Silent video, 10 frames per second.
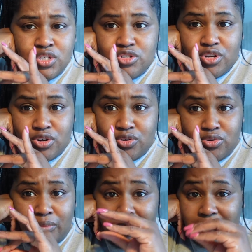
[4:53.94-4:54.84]

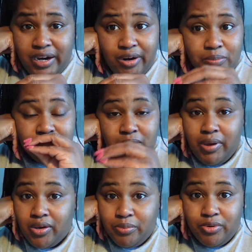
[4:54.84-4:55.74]
so I'm out of here. Put some
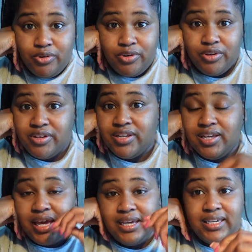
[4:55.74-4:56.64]
makeup on
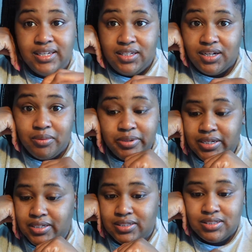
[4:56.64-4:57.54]
and get there
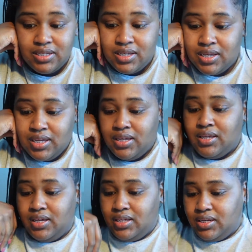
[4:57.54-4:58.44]
because
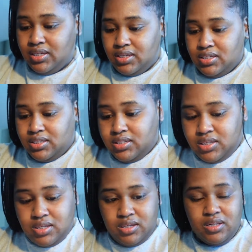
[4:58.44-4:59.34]
it is
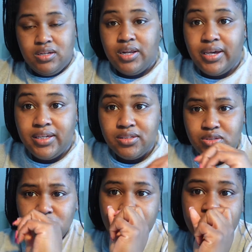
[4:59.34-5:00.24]
like
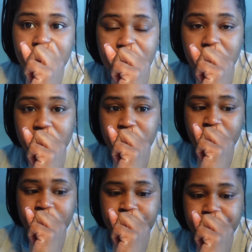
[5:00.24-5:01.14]
twelve.
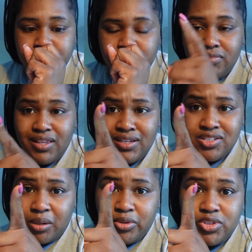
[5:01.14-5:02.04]

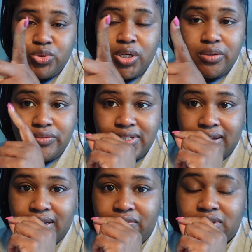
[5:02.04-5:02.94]
It's almost twelve. It's
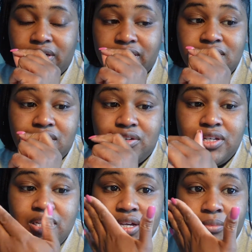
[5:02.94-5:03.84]
like eleven thirty. So
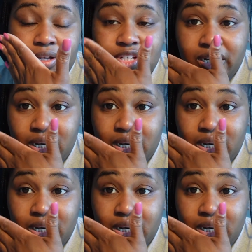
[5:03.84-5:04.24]
I try